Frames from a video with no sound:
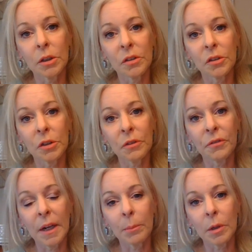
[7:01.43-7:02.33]
a good sturdy
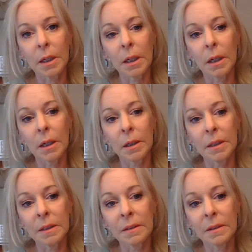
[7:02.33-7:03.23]
fabric, uh,
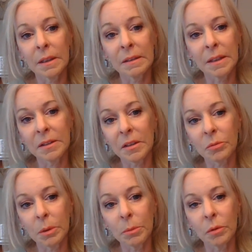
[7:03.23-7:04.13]
it's it says
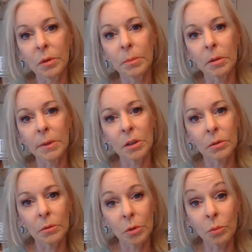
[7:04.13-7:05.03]
it's removable, but
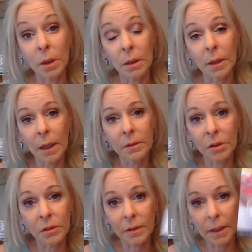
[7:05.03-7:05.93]
you will, I'll
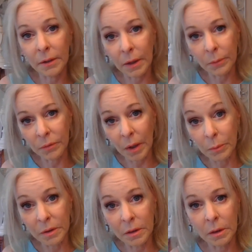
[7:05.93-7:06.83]
just say, I, if I
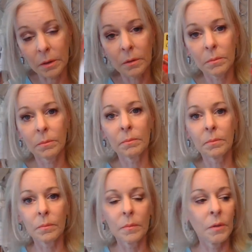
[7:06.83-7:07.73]
was in the,
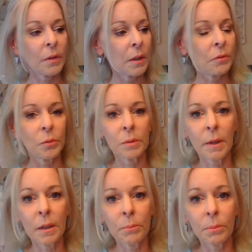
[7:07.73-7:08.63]
if, I, if it was
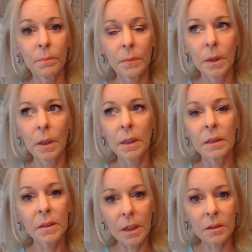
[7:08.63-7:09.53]
my
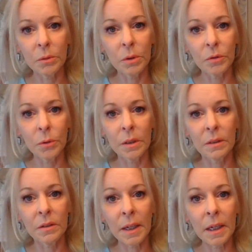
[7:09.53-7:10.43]
intent to review this
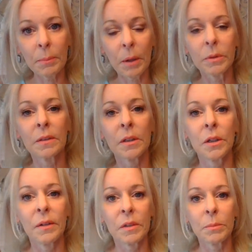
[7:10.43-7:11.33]
tape, I would say you'd
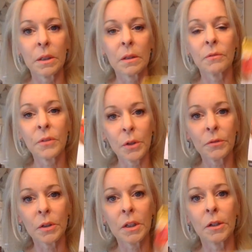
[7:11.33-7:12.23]
have to be very,
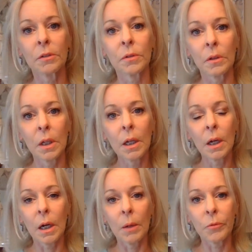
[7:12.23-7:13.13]
very careful
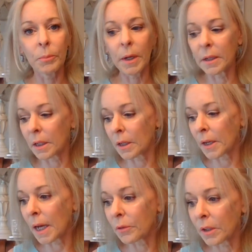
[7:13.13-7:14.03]
um, depending on
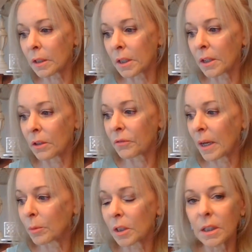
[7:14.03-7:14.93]
how delicate the
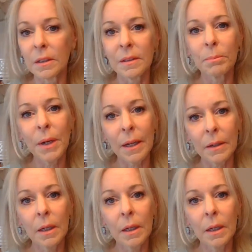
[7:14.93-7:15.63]
fabric is. But